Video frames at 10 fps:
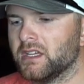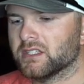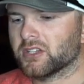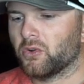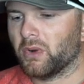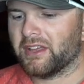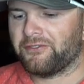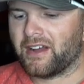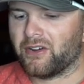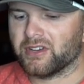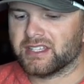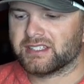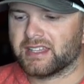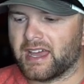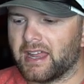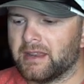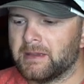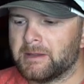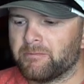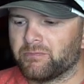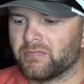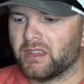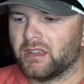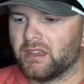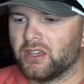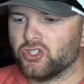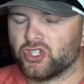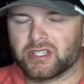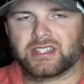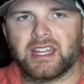So what I found is that just